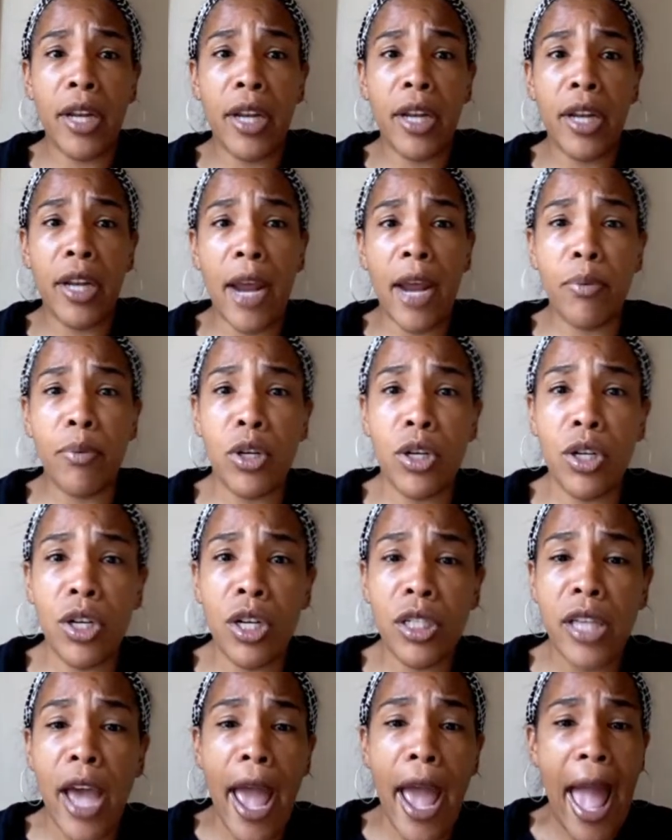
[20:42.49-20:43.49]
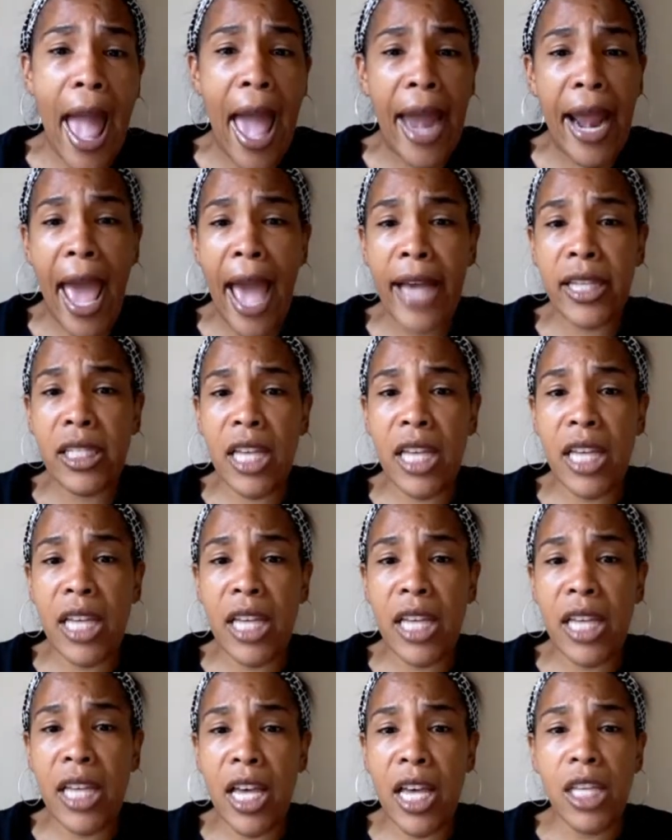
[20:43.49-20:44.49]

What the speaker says: neighborhoods had access